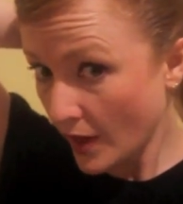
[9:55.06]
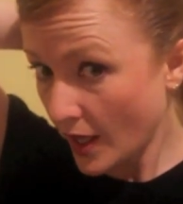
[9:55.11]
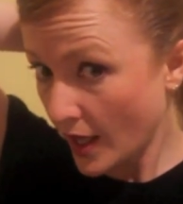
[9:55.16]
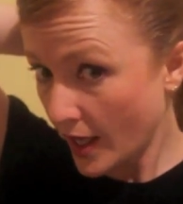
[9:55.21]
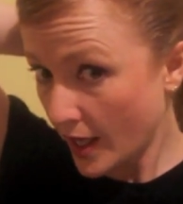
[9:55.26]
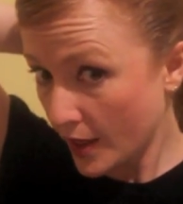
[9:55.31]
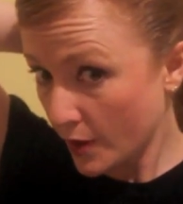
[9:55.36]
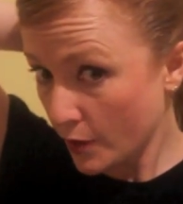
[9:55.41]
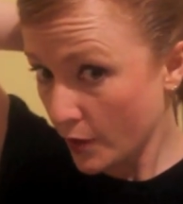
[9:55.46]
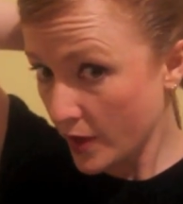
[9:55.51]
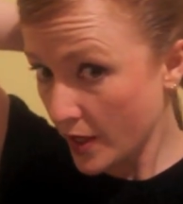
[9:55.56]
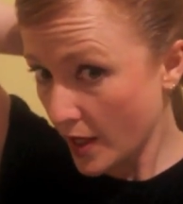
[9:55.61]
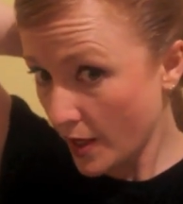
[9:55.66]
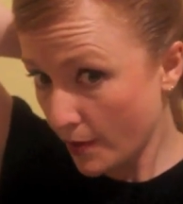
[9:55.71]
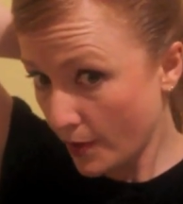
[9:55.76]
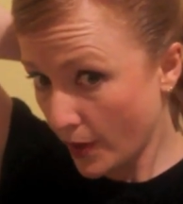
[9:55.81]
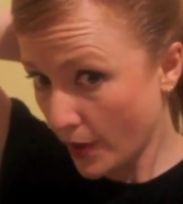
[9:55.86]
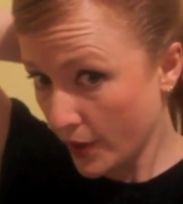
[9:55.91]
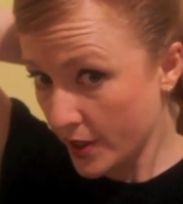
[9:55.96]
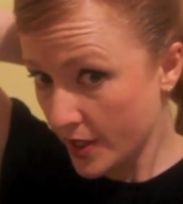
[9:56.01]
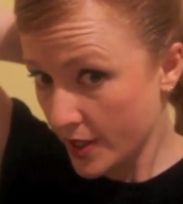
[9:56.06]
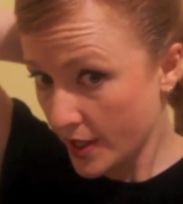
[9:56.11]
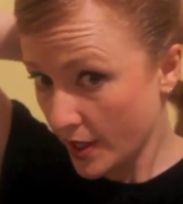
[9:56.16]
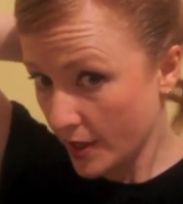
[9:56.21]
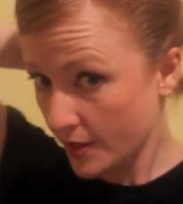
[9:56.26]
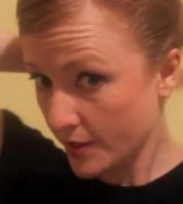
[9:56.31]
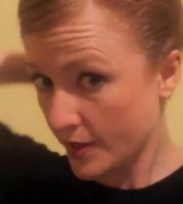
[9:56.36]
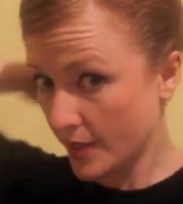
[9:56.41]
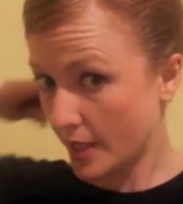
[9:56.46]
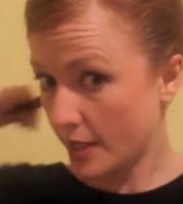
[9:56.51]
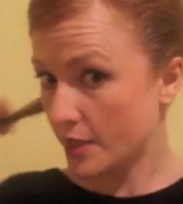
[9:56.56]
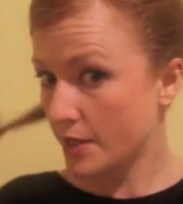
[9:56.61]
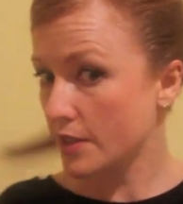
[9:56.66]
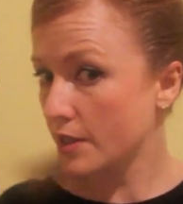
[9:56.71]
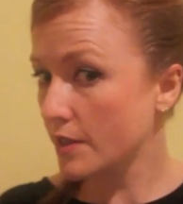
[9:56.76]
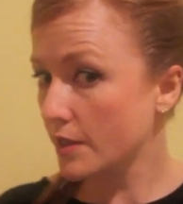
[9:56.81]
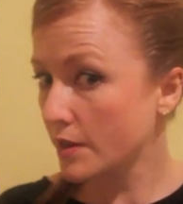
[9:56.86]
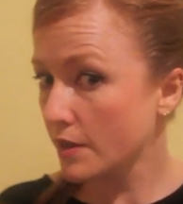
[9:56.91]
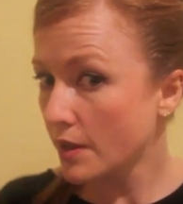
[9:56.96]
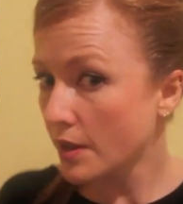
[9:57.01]
And with our ponytail
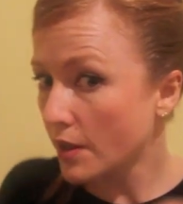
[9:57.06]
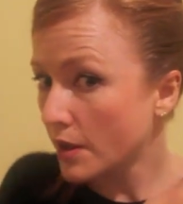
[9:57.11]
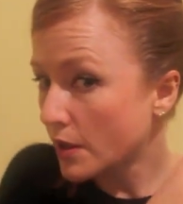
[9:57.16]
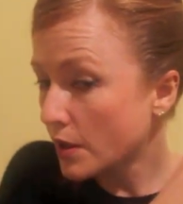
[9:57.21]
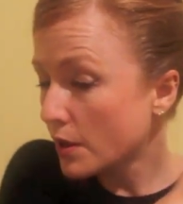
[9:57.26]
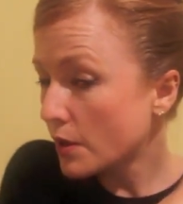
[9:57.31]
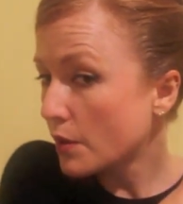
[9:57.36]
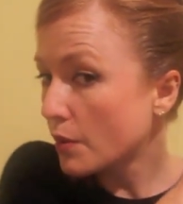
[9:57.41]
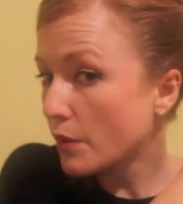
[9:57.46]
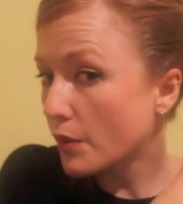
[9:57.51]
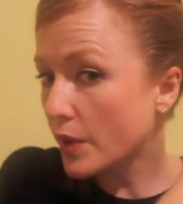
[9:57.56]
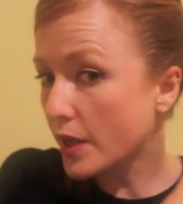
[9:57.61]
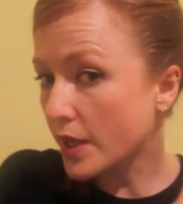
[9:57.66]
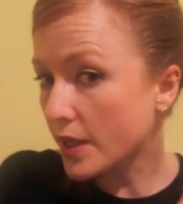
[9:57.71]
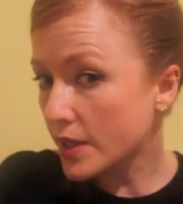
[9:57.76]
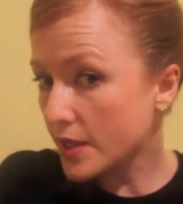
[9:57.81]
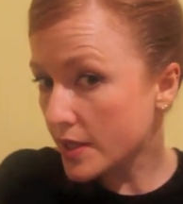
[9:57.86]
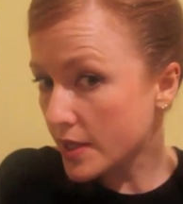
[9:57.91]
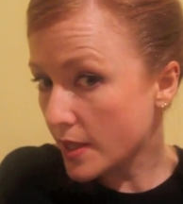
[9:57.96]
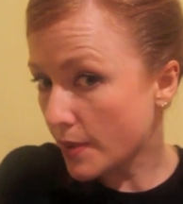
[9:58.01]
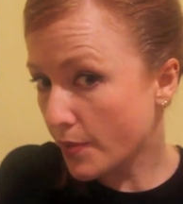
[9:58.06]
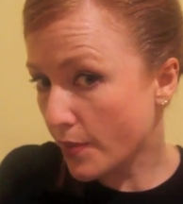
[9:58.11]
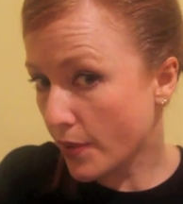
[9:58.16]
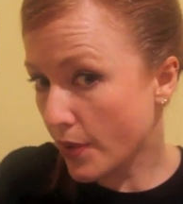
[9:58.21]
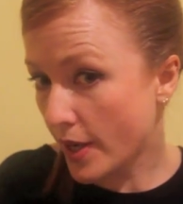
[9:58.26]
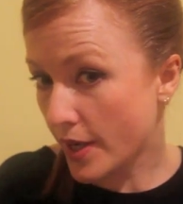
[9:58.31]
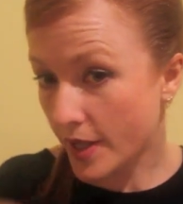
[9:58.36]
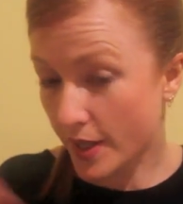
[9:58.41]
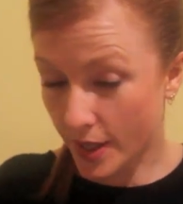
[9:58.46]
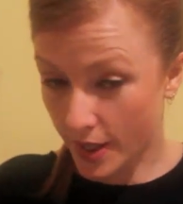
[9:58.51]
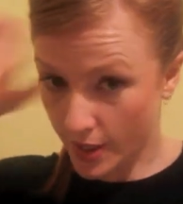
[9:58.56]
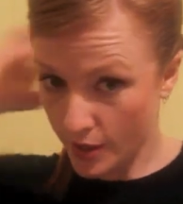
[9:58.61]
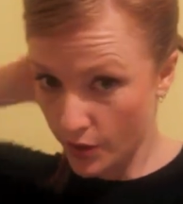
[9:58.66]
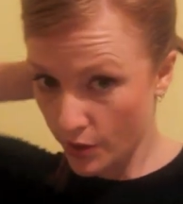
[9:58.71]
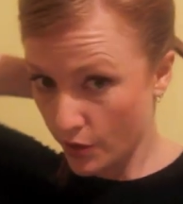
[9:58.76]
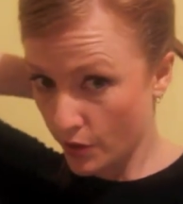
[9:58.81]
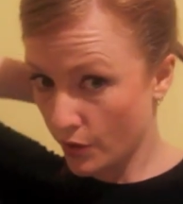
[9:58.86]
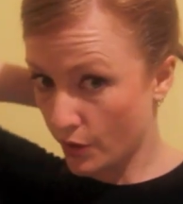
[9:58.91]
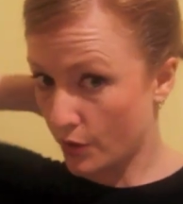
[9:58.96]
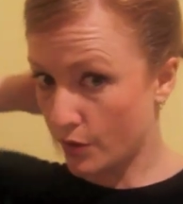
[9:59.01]
section, we're going to separate it
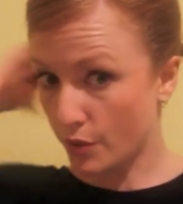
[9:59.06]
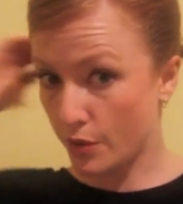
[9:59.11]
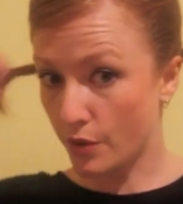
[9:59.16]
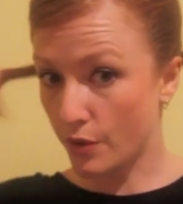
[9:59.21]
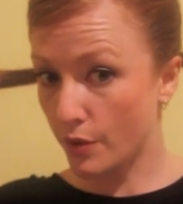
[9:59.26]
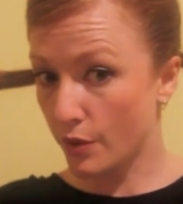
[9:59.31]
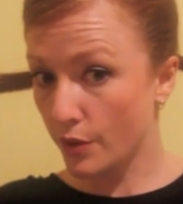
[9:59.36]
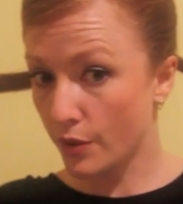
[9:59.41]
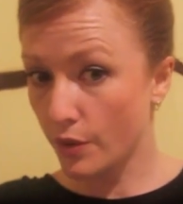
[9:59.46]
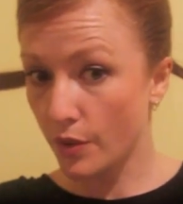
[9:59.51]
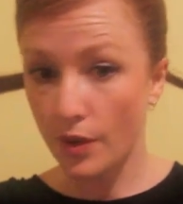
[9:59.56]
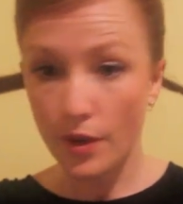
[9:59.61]
into two.